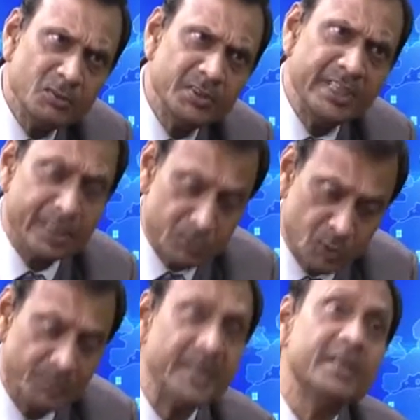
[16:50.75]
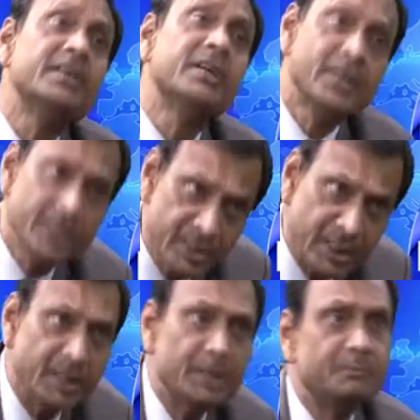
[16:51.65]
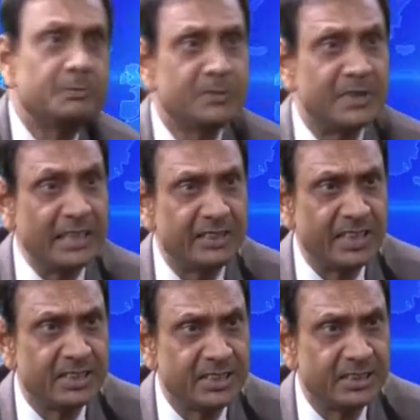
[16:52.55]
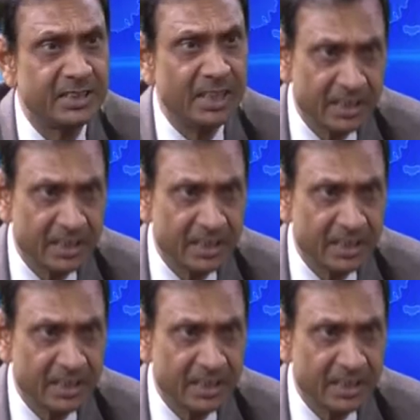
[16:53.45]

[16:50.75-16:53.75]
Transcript: there should be the sanitation,